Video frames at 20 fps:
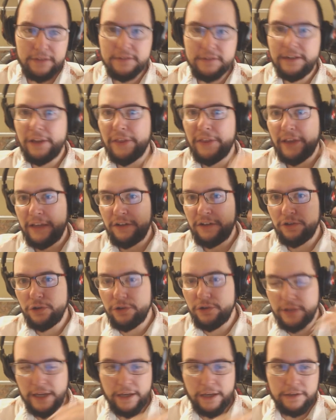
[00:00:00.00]
now they're getting
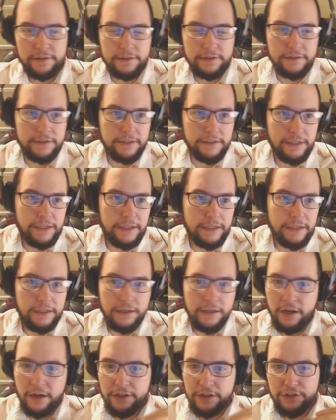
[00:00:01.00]
2,000.
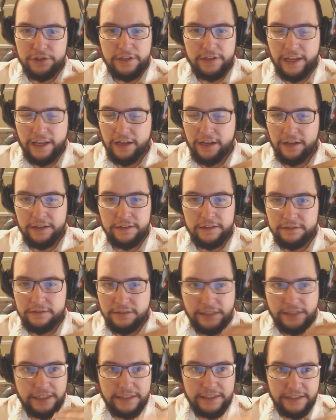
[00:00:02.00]
I used to get like
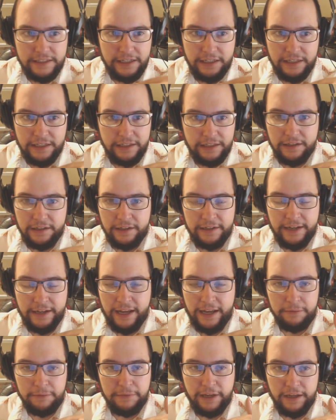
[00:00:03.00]
60, and
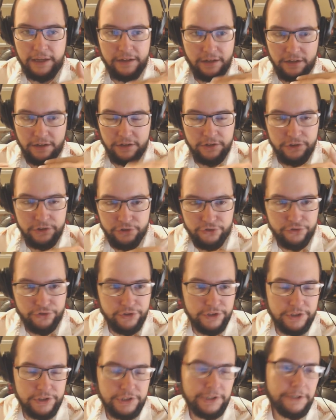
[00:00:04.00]
now I'm getting like
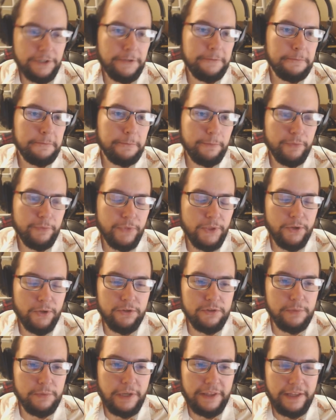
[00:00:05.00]
100 or
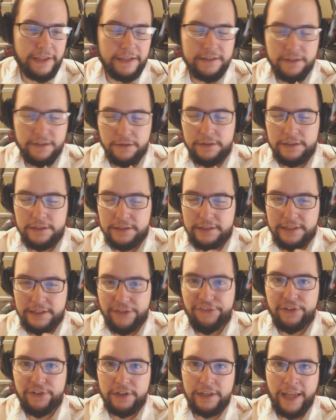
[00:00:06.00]
something like that. So it's
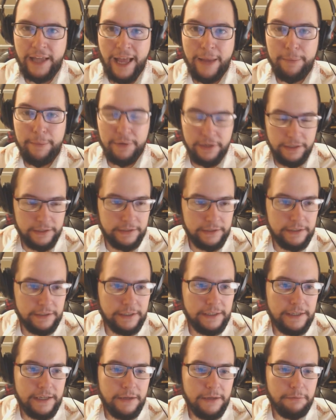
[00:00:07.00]
definitely happening.
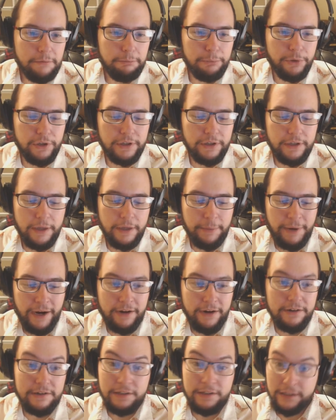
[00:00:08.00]
But
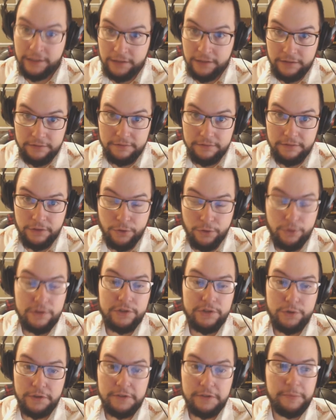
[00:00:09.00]
apparently,
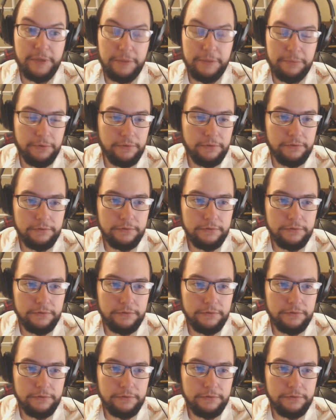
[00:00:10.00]
according to other people,